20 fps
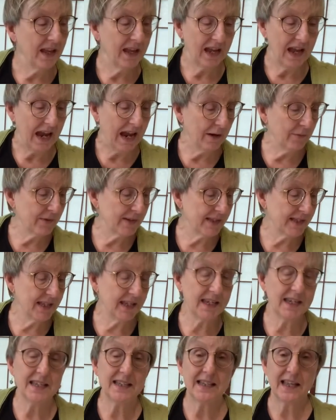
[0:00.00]
I was
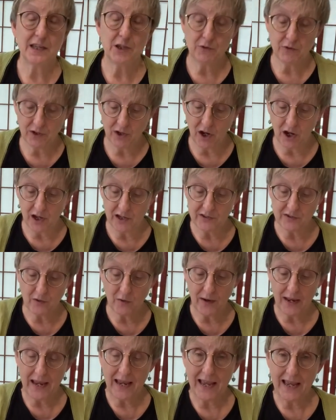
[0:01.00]
thinking that you could also
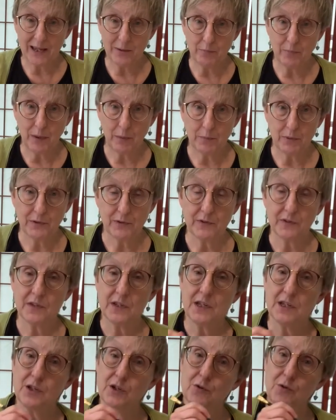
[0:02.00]
add bubbles
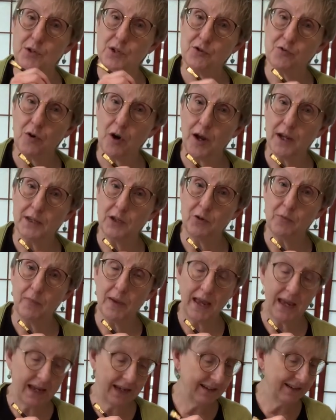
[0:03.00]
to a drawing you
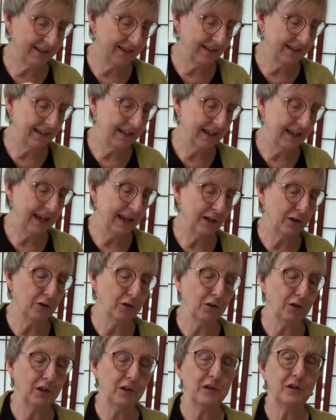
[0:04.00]
made. And
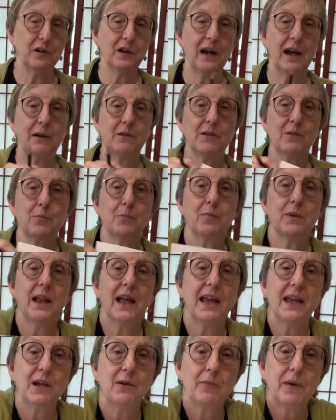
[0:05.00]
earlier I was
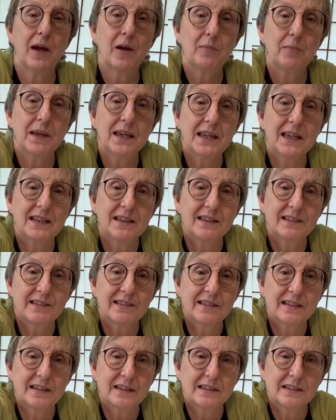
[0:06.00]
playing around making this
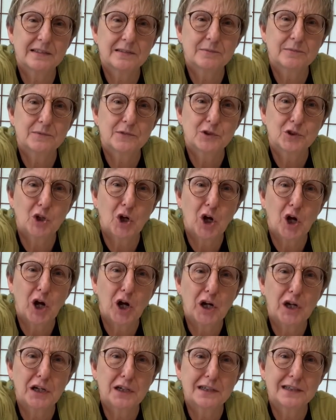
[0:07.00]
little dog.